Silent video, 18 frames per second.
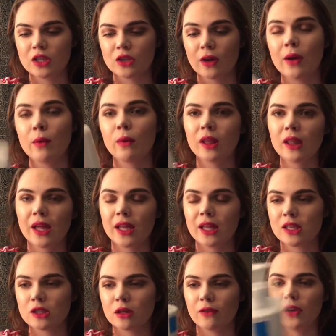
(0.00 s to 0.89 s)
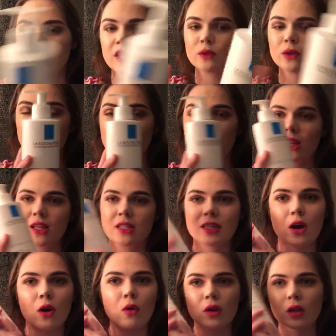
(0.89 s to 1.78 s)
So I really like this. So if you guys want to check
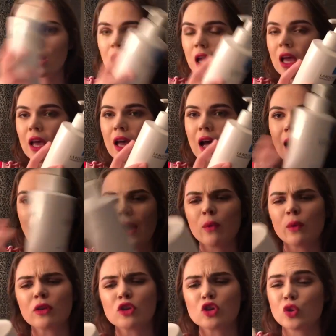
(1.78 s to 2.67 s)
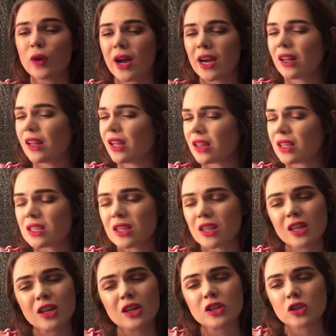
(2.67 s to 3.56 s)
this out, I will try to link this
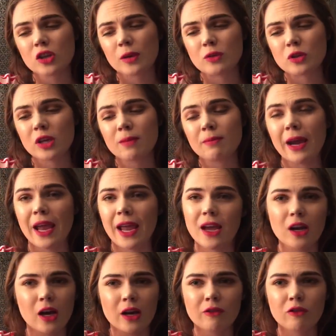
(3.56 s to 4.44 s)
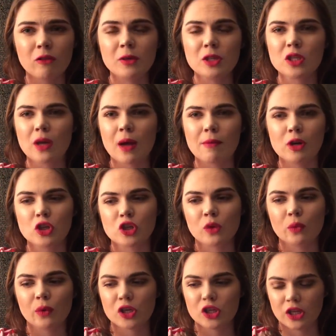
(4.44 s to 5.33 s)
in the description. My aunt got it for me, so I'm not
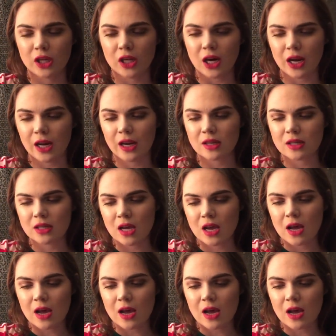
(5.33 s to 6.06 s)
sure where she got it.